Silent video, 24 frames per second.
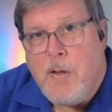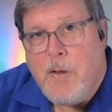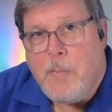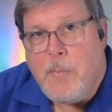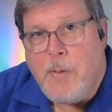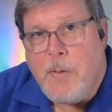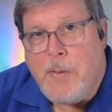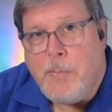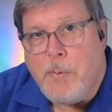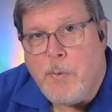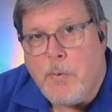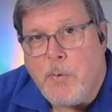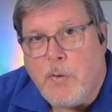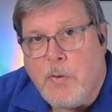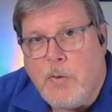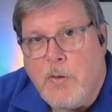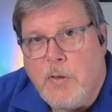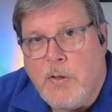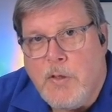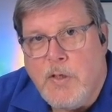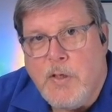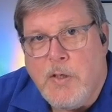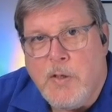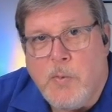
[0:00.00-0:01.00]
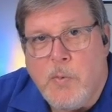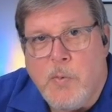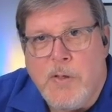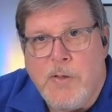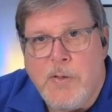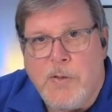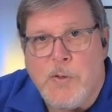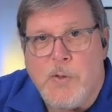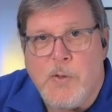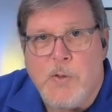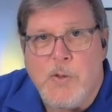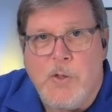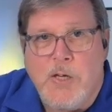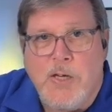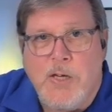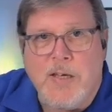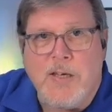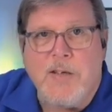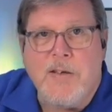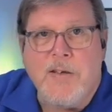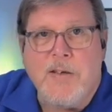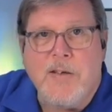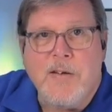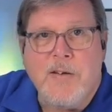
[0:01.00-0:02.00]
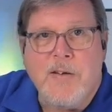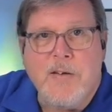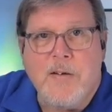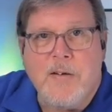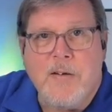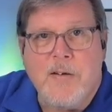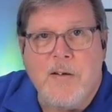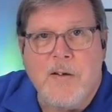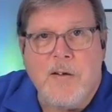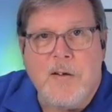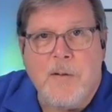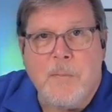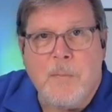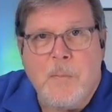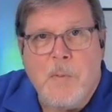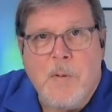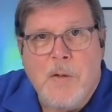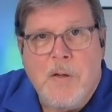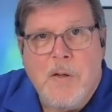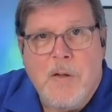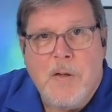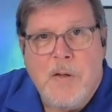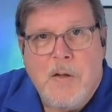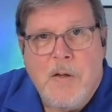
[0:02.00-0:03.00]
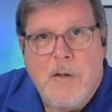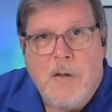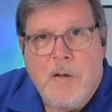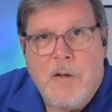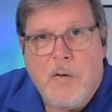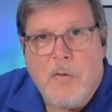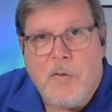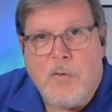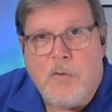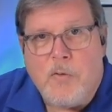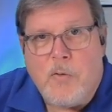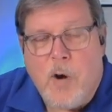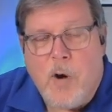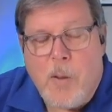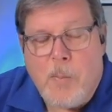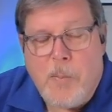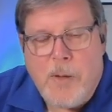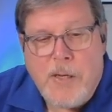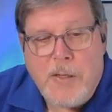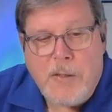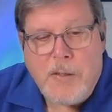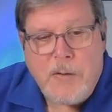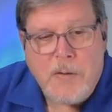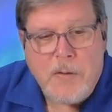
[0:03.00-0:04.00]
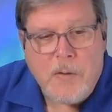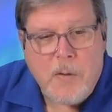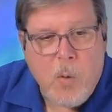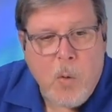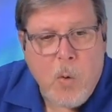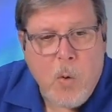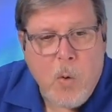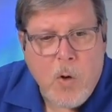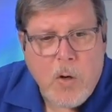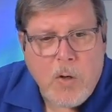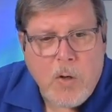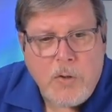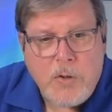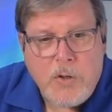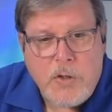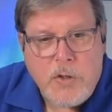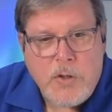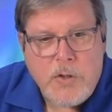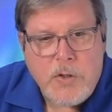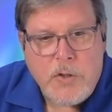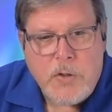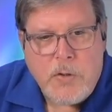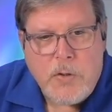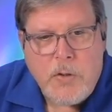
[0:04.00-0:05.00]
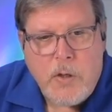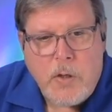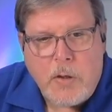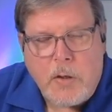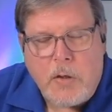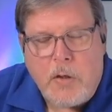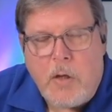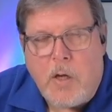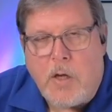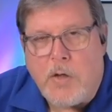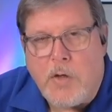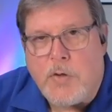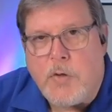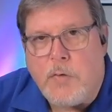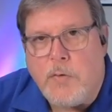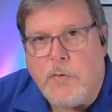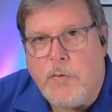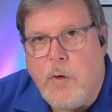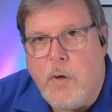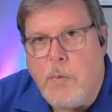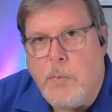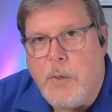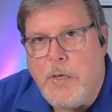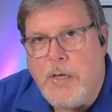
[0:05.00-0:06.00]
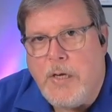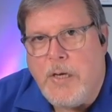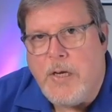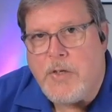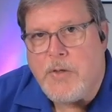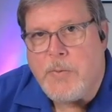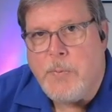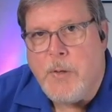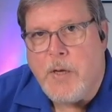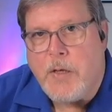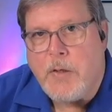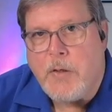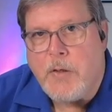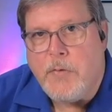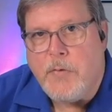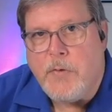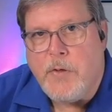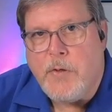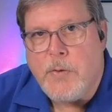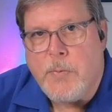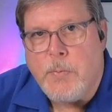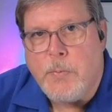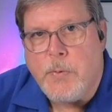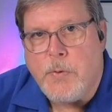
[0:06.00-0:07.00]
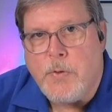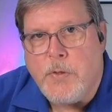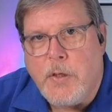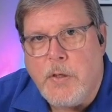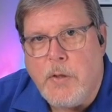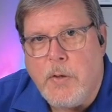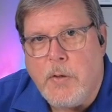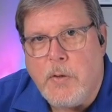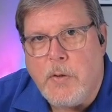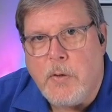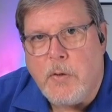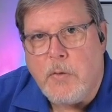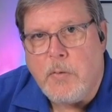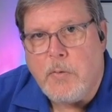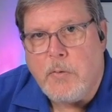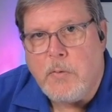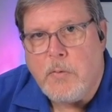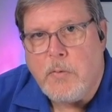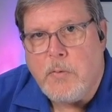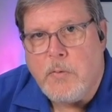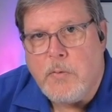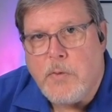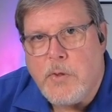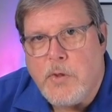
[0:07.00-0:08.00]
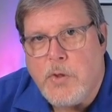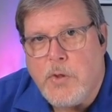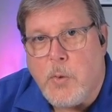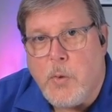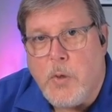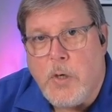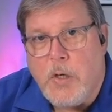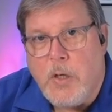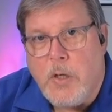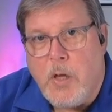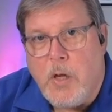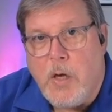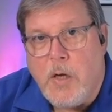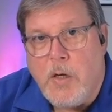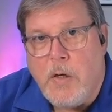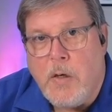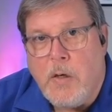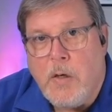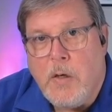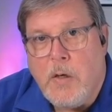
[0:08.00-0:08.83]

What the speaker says: people could get real sick from it, or just the claustrophobic aspect of this particular storyline.